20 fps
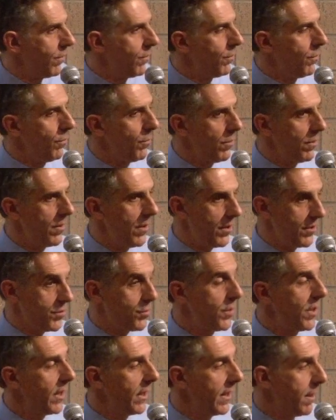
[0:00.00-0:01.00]
there's
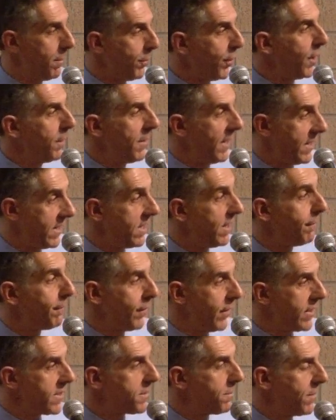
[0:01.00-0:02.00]
really a pretty big
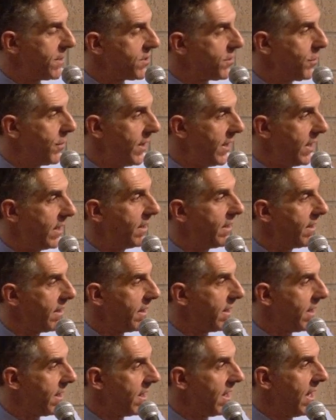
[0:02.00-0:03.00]
difference between
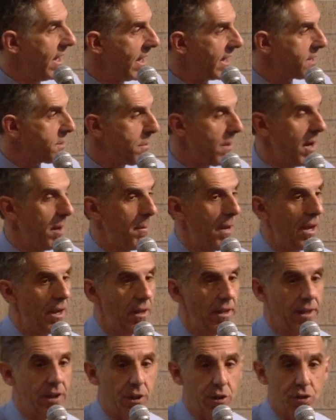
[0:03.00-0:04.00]
the experimental
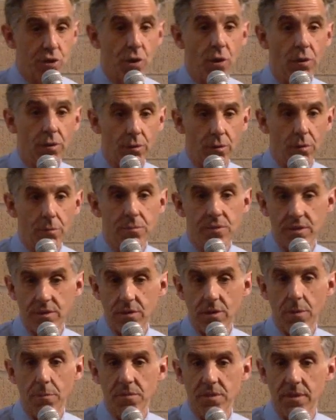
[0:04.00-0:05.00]
and control groups in
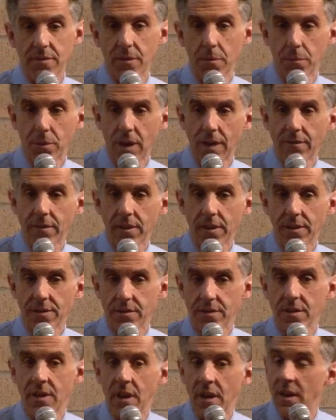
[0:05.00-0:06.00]
terms of the
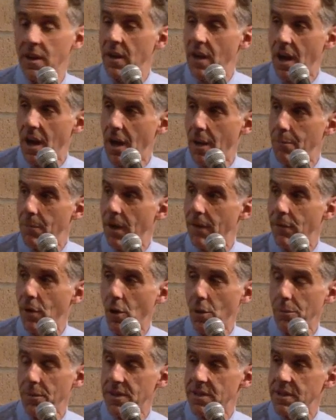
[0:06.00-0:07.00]
prevalence of
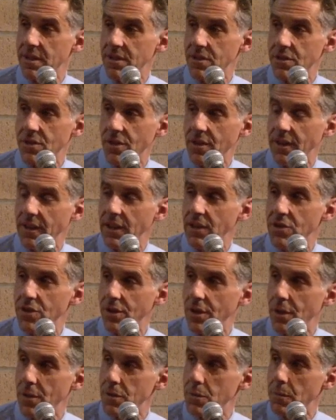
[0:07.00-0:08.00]
homelessness during each of
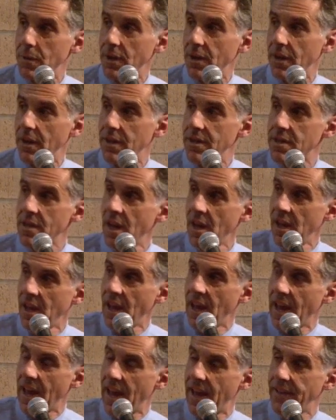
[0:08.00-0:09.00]
those periods.
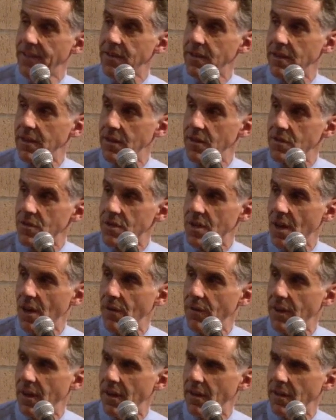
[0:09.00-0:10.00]
And
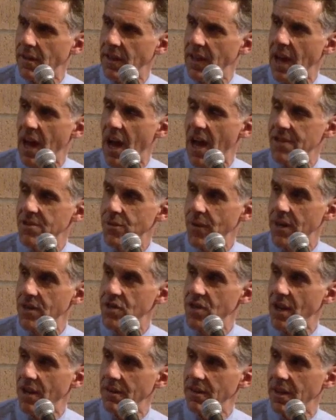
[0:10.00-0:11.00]
so the odds
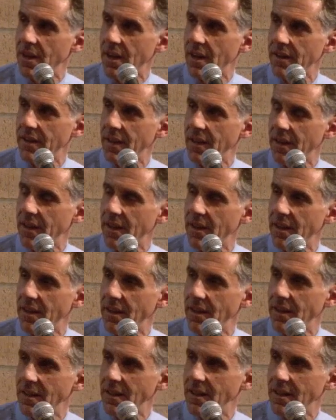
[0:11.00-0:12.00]
ratio there, the
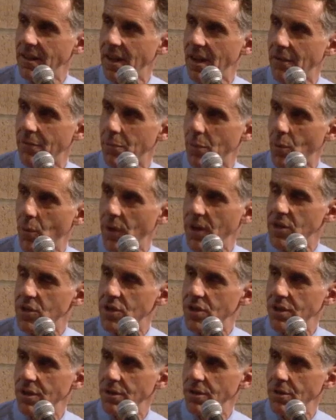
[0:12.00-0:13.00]

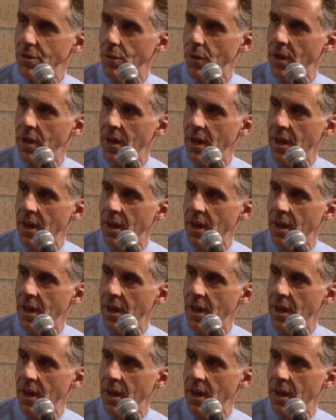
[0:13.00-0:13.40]
0.2,